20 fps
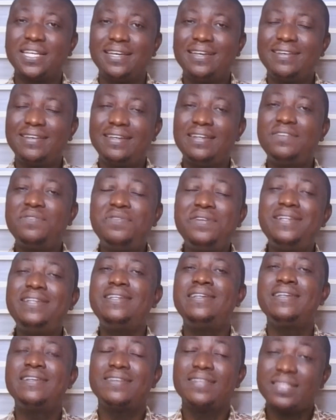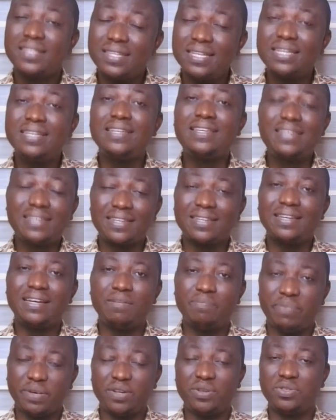and really think
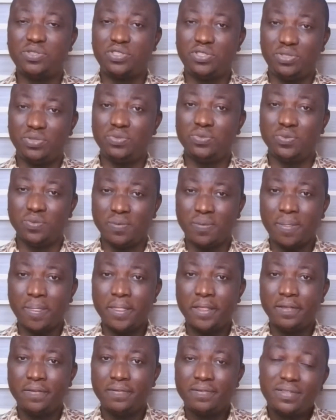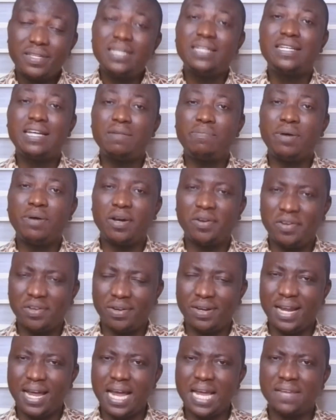about you. Think about
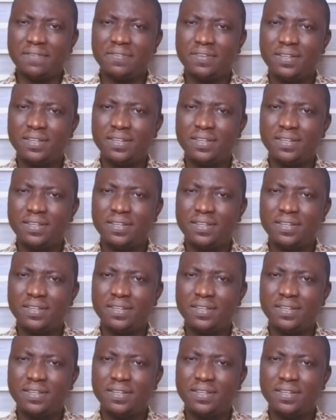your life.